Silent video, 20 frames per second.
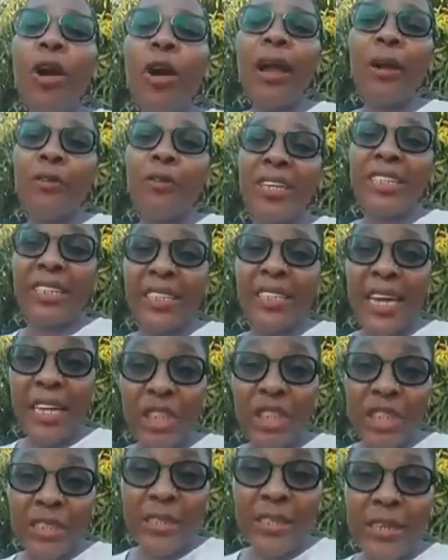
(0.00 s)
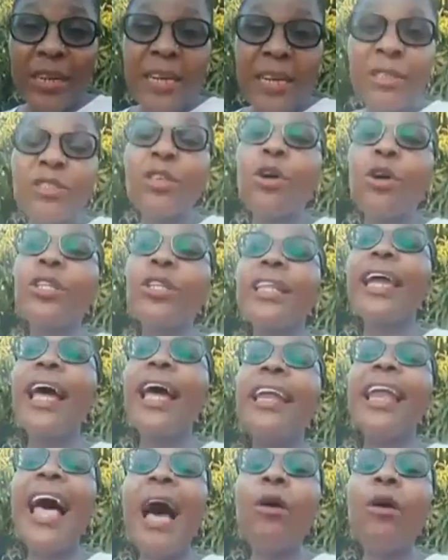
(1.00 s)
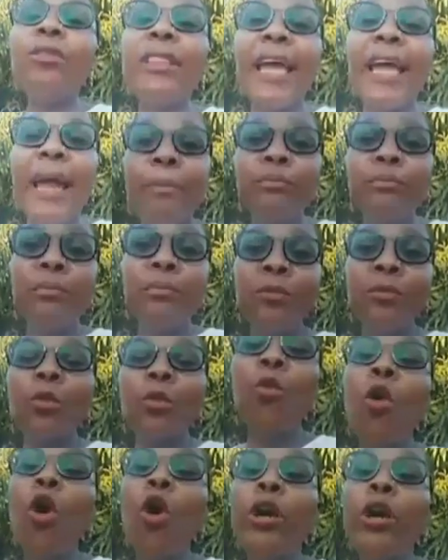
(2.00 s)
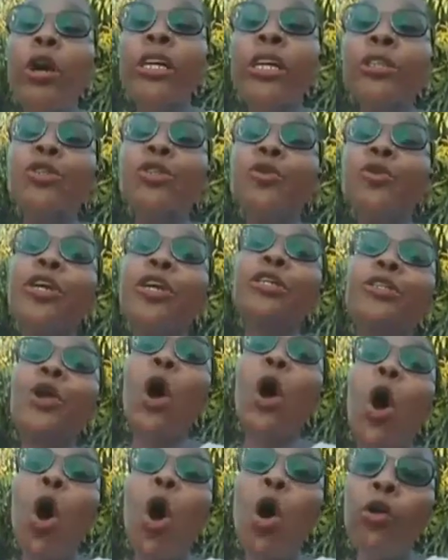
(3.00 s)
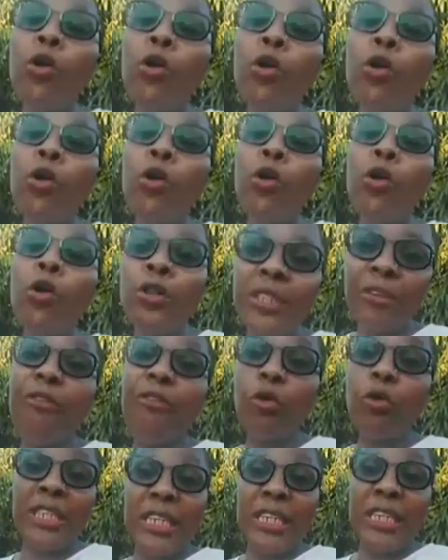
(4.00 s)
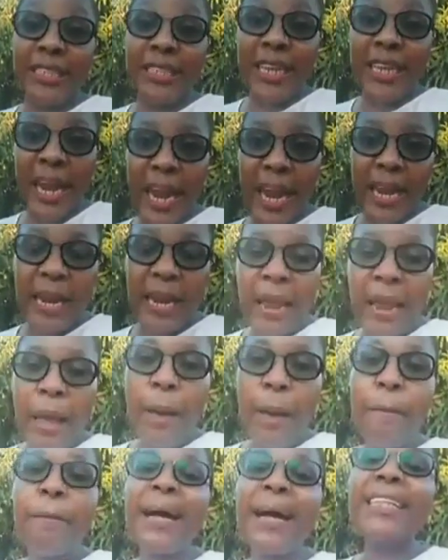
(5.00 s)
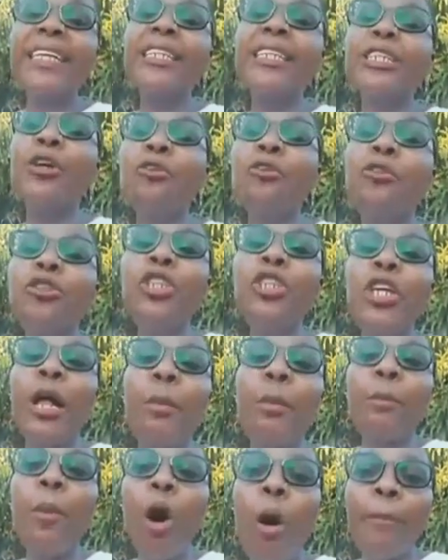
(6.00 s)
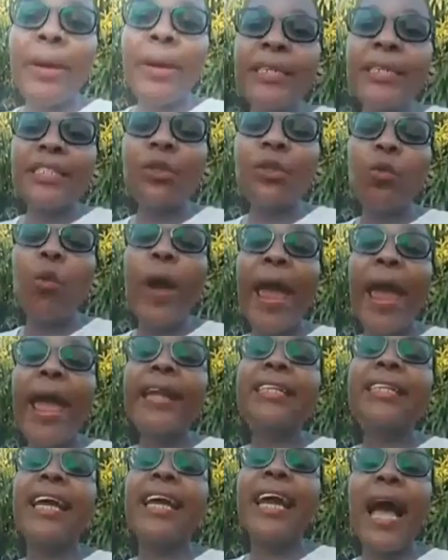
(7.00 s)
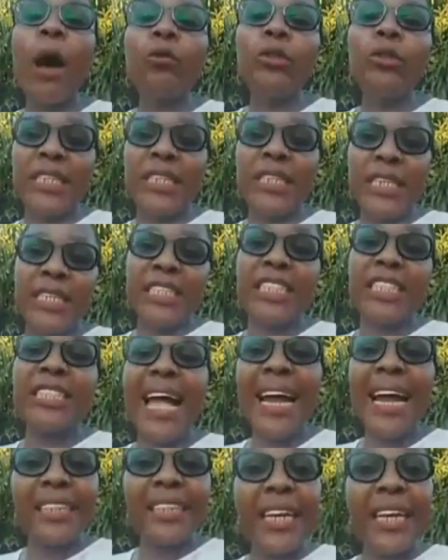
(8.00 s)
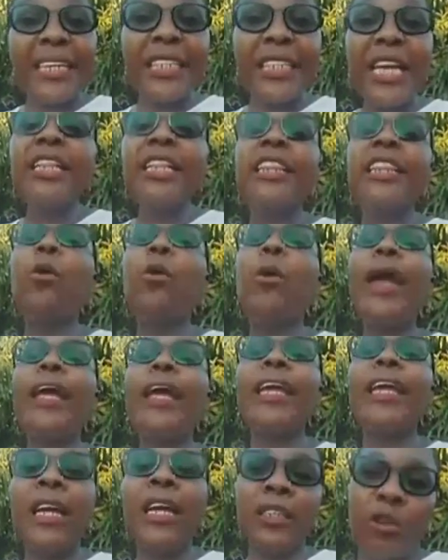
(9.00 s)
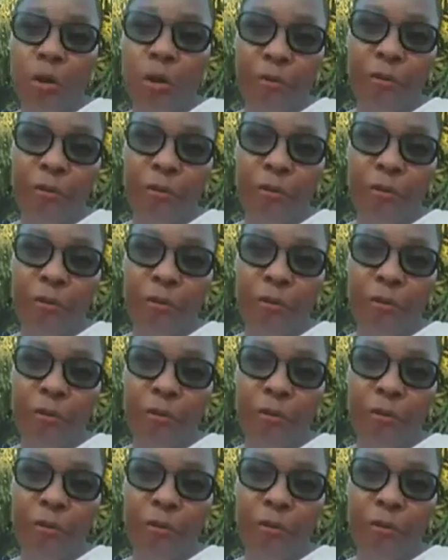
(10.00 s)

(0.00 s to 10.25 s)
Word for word: accreditation. So they allowed them to work during all the voting day, but at the crucial moment where the counting started, they were kicked off.